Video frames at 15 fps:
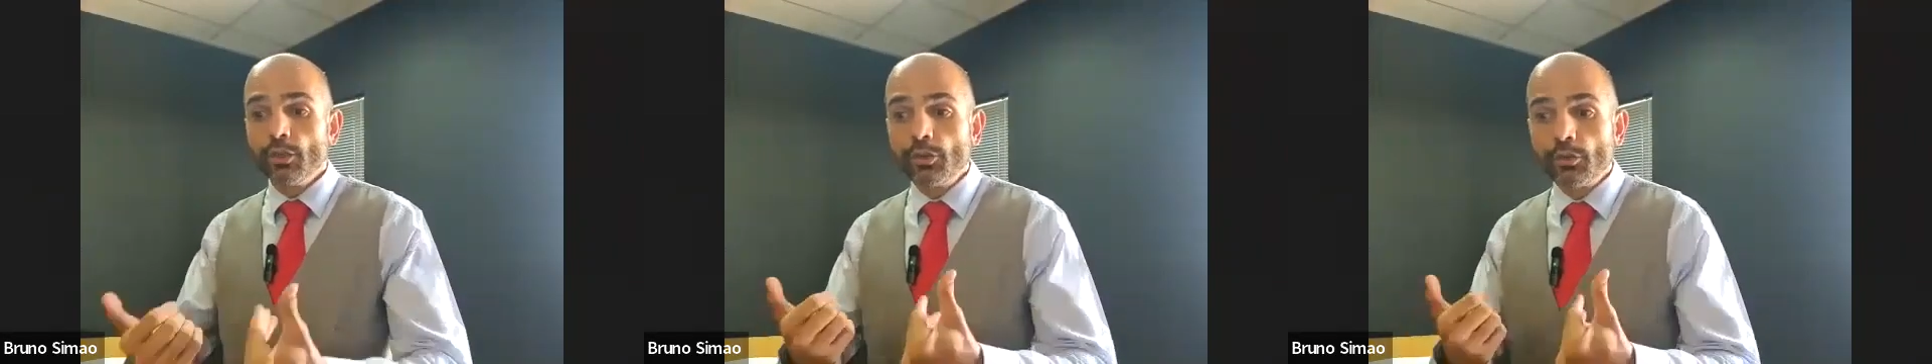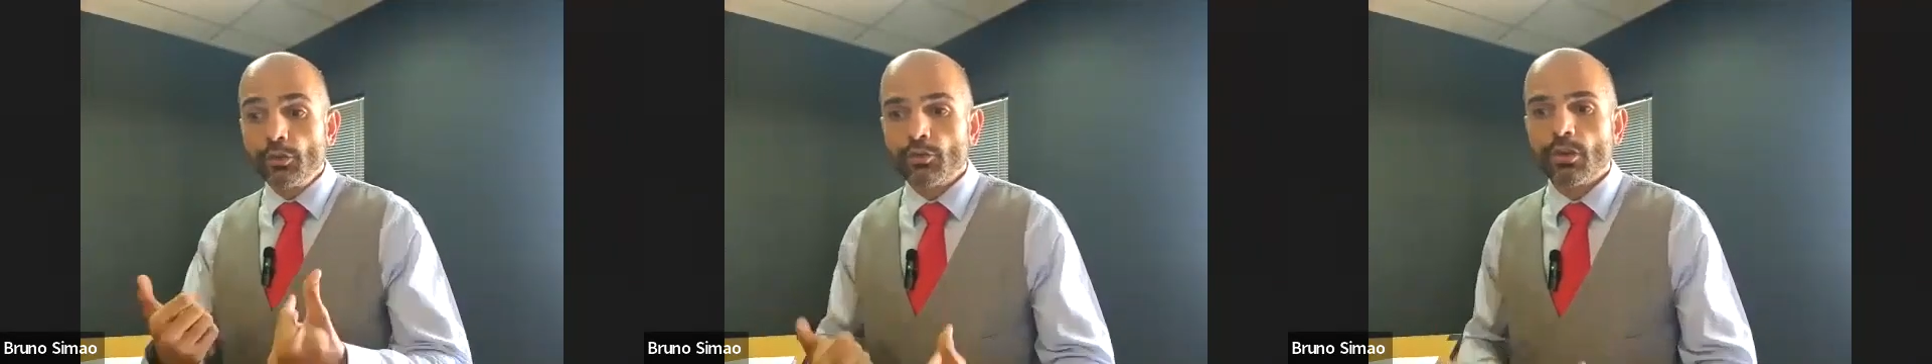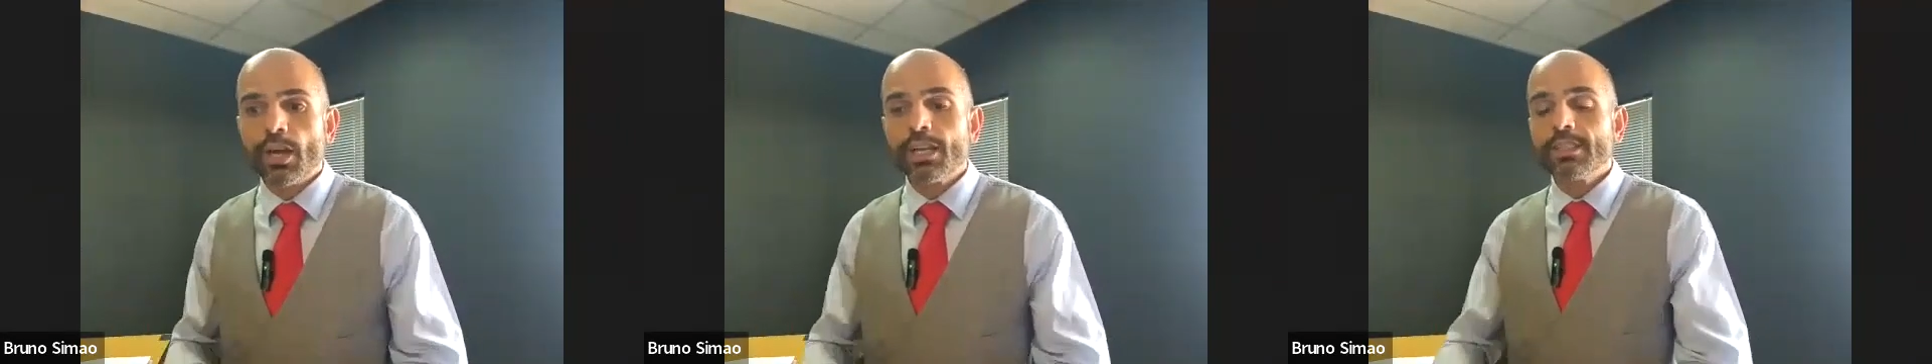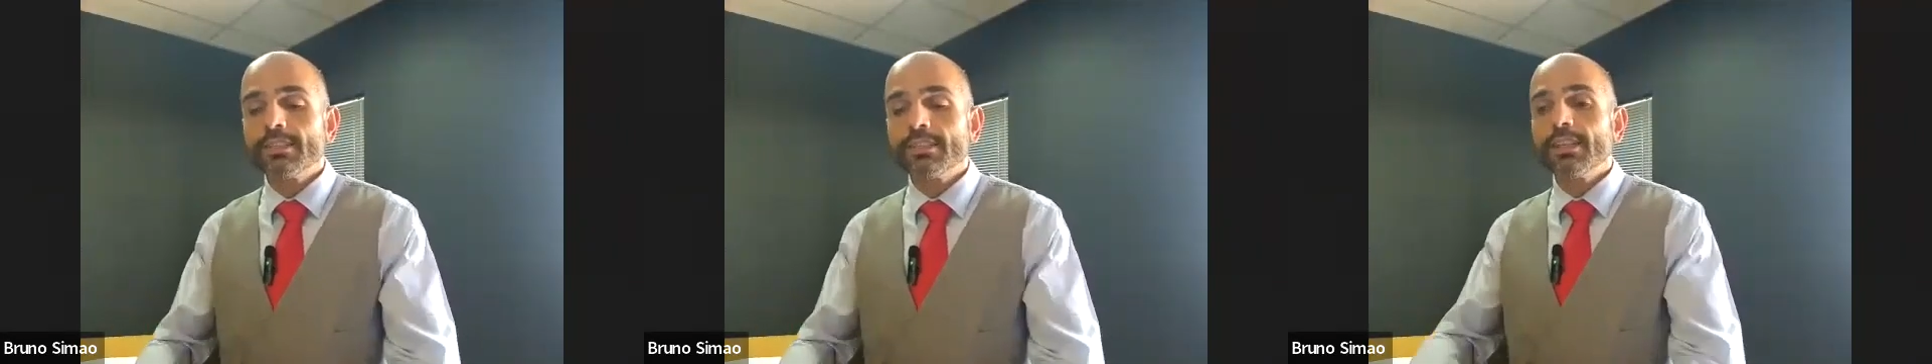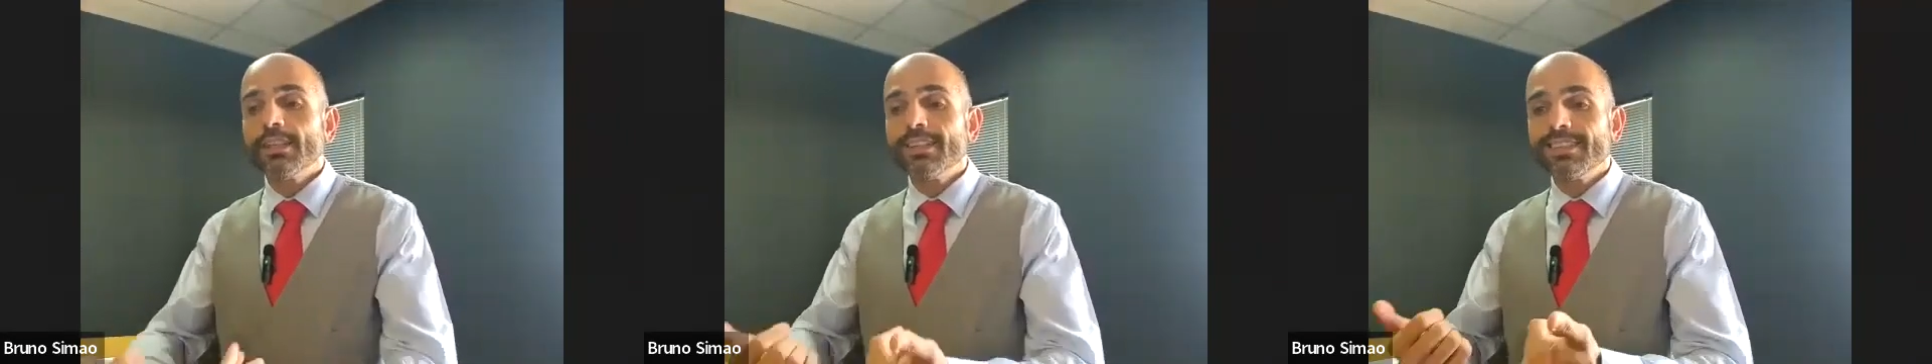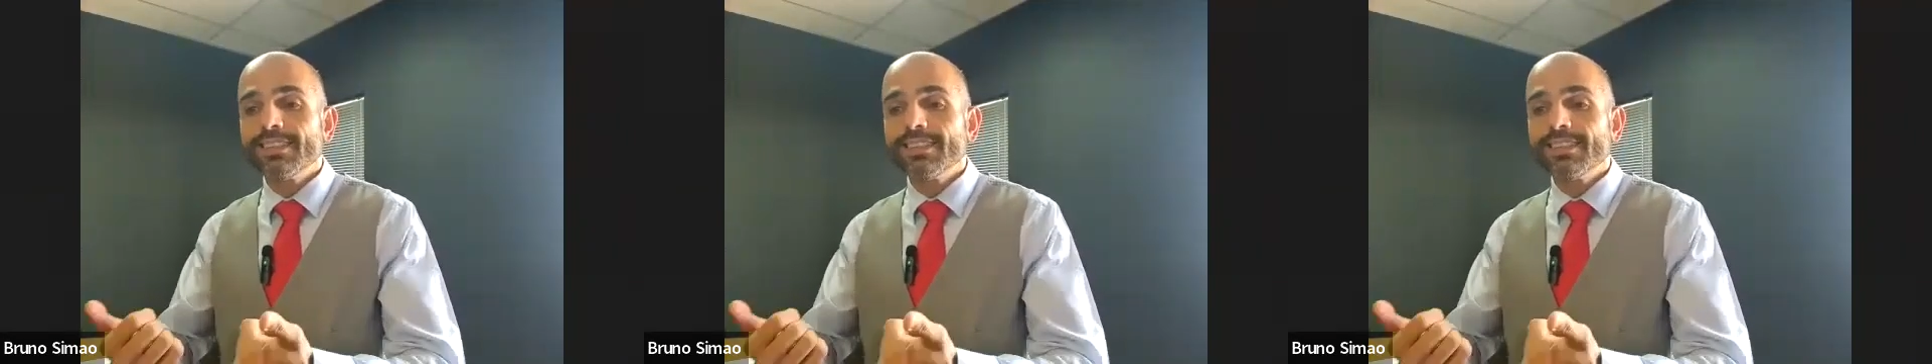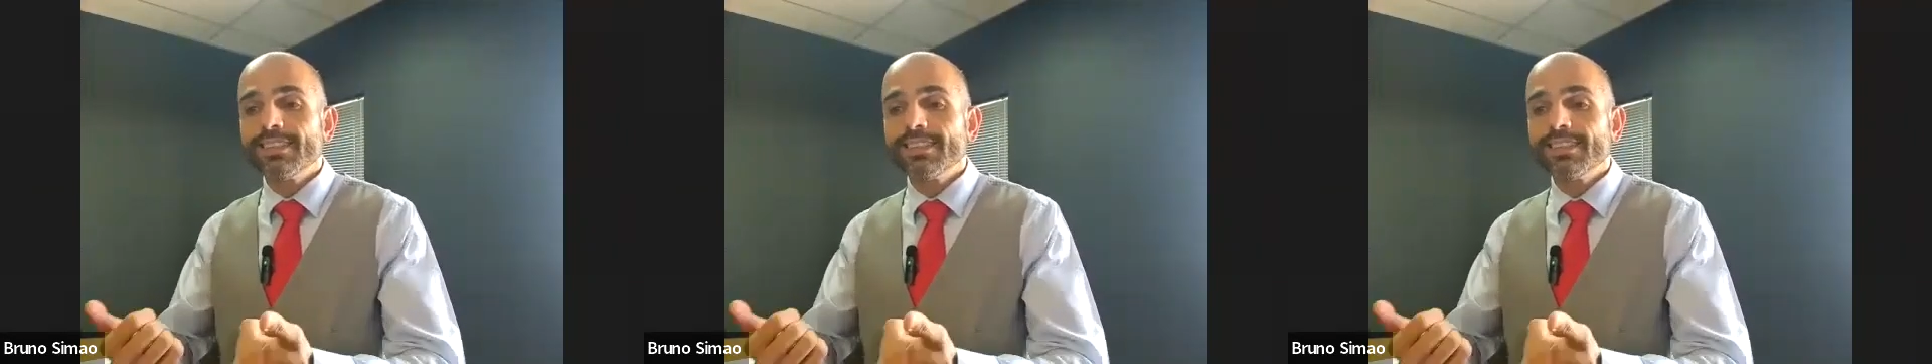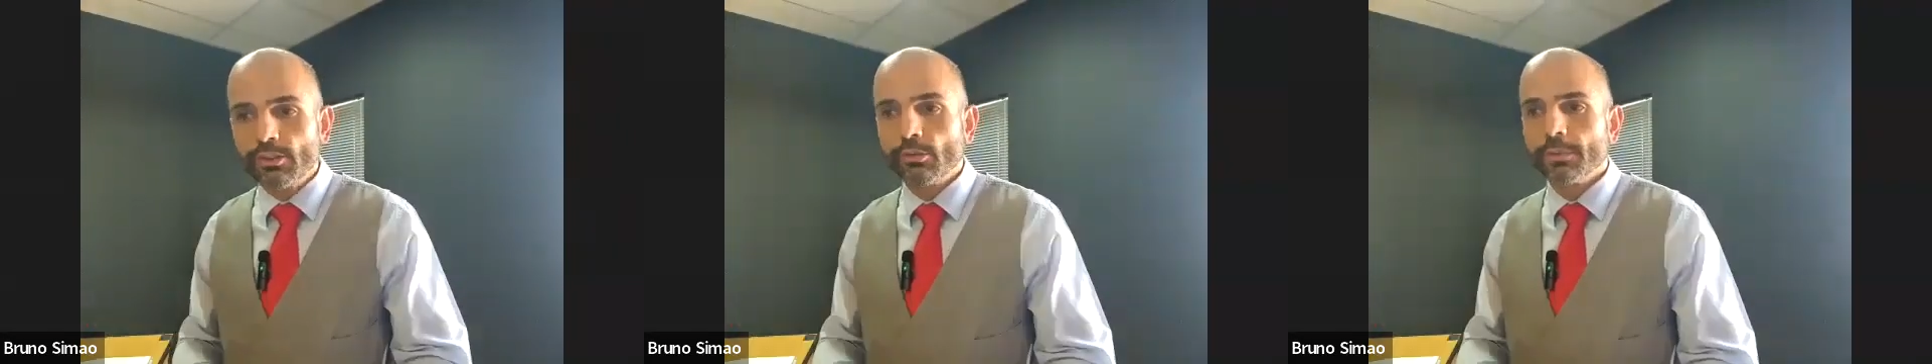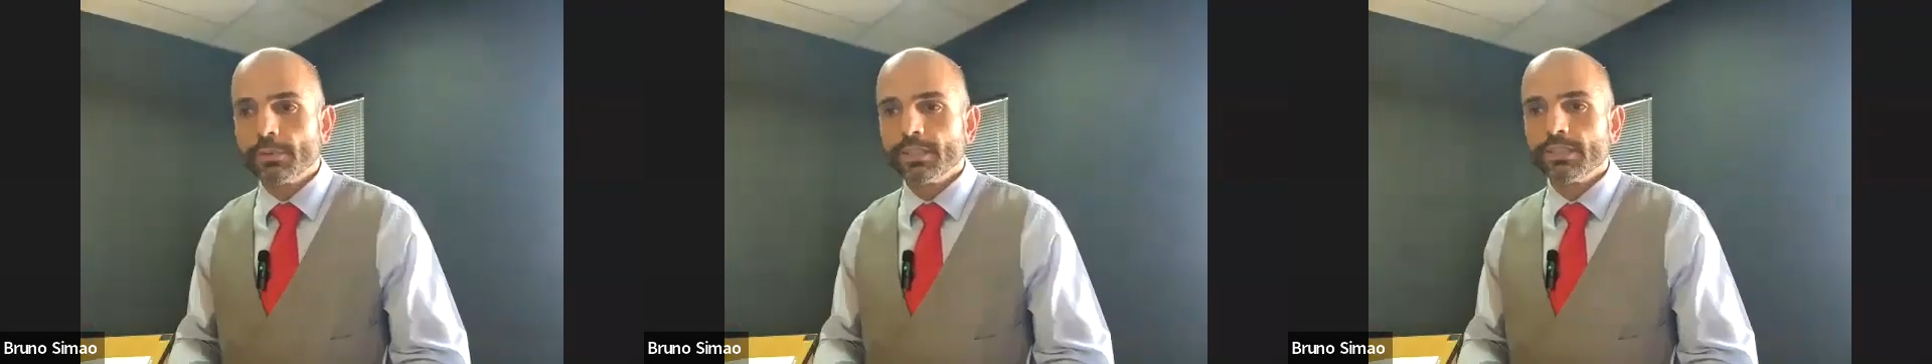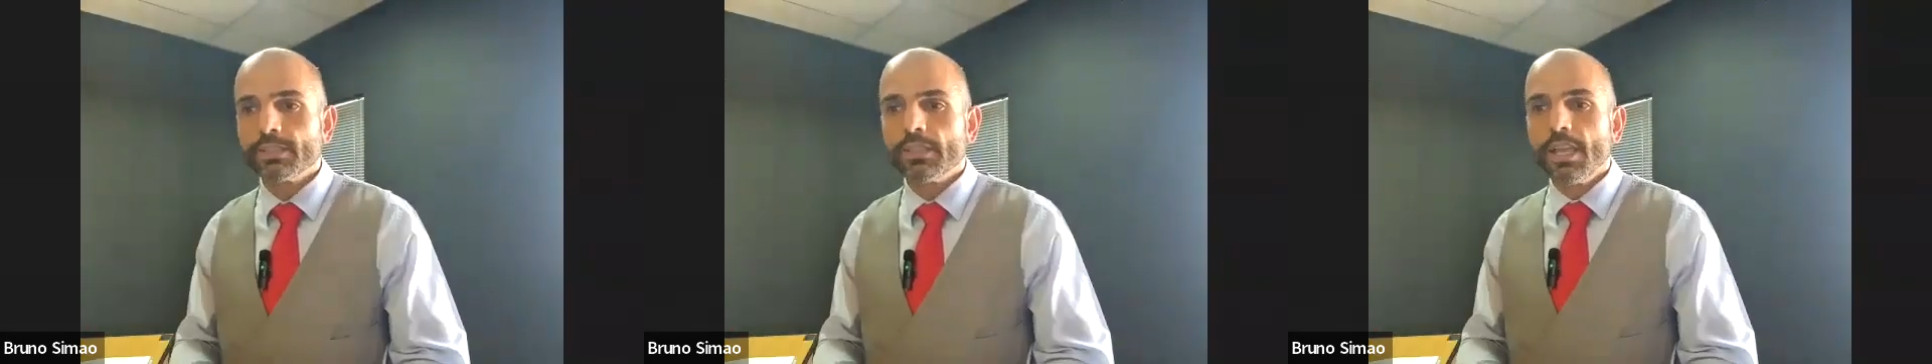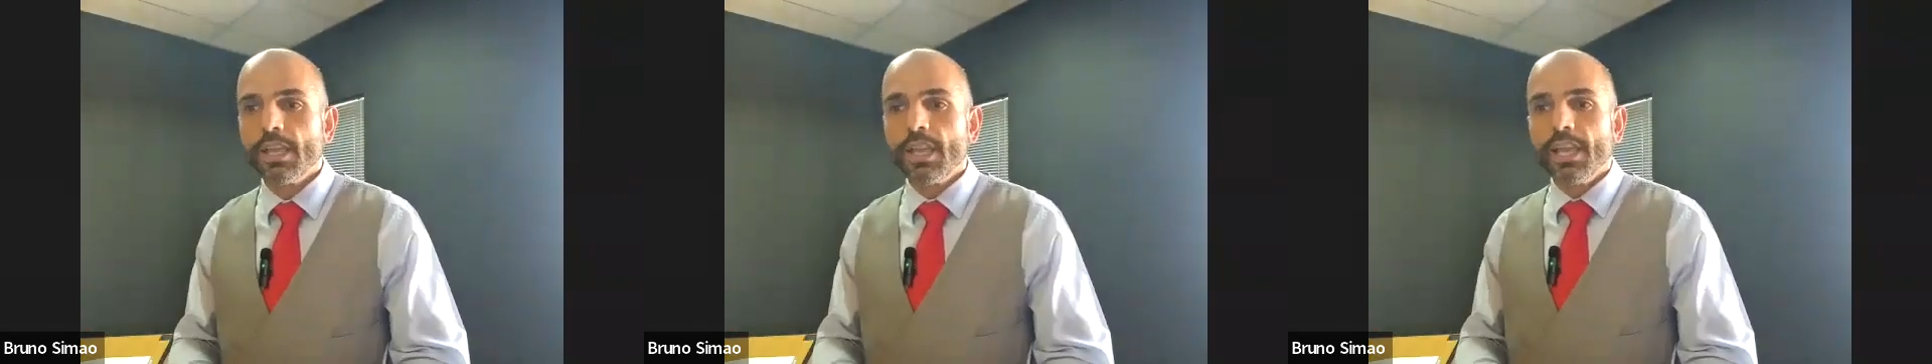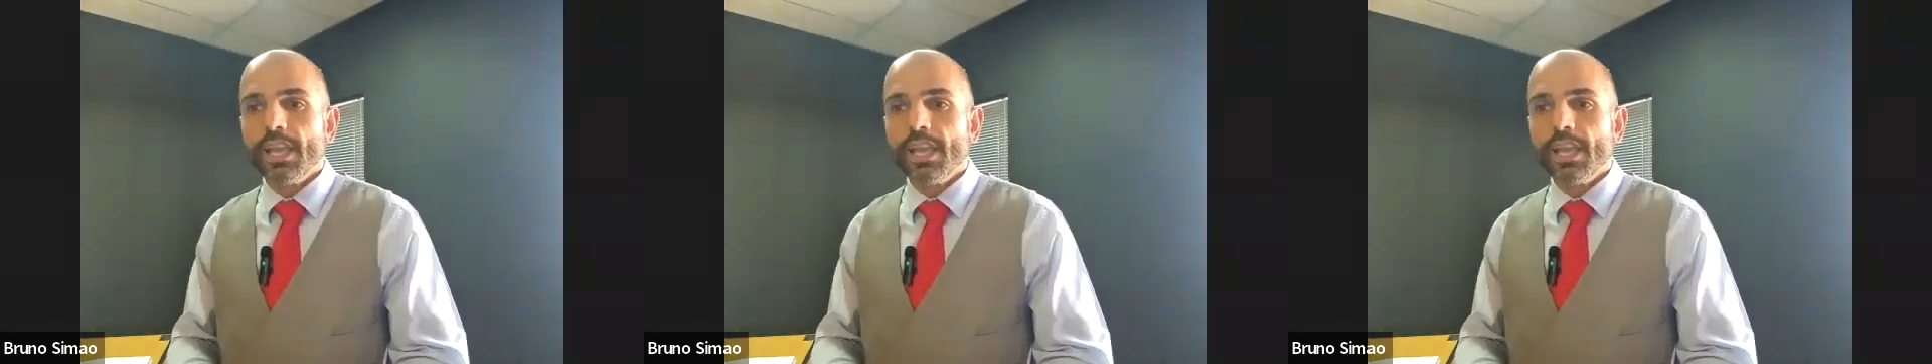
rights and entitlement